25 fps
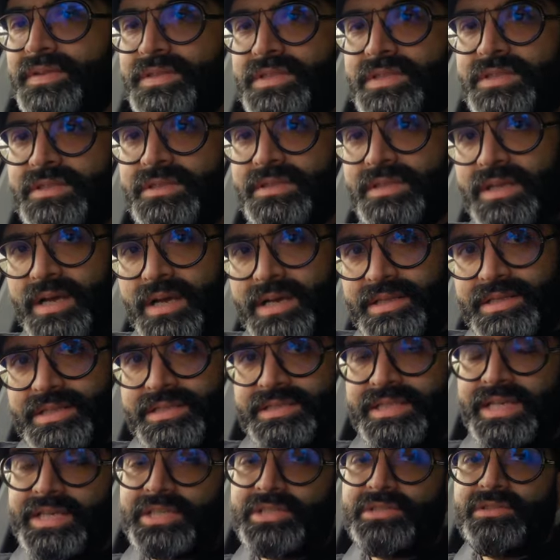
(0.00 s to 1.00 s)
to the other
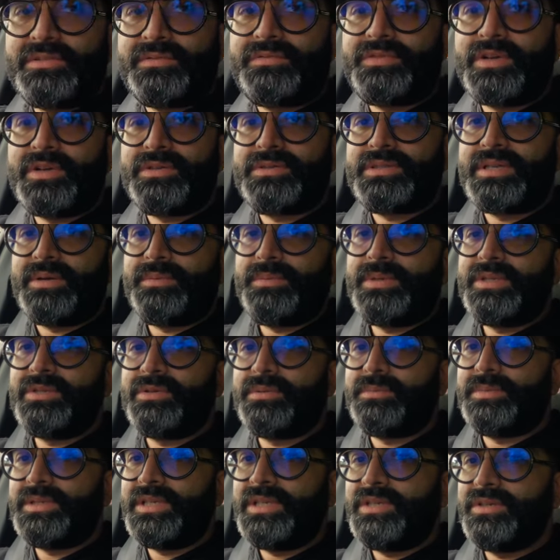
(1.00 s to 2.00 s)
section of road that we normally
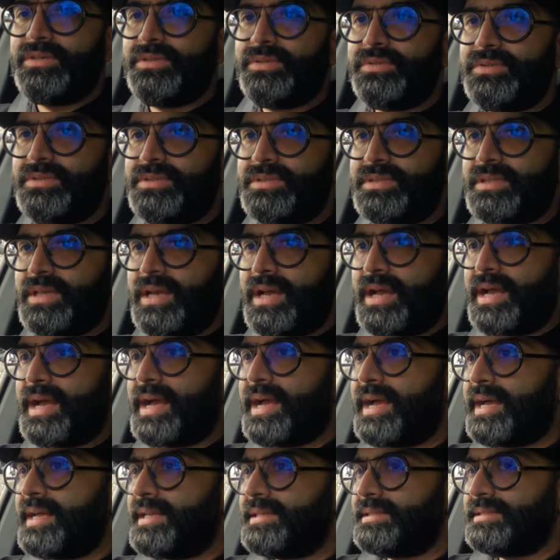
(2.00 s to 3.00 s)
use
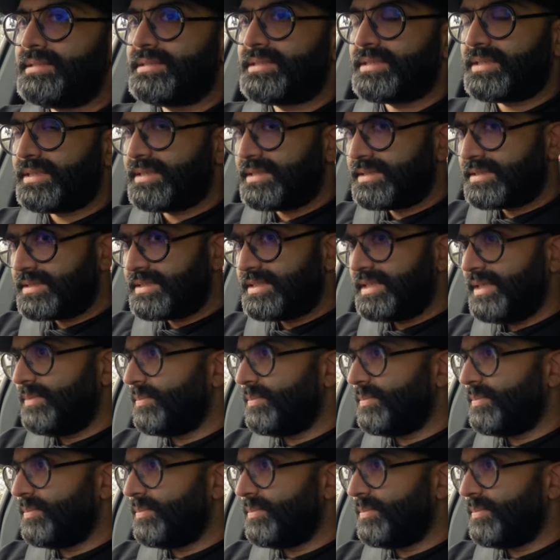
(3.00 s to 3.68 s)
and see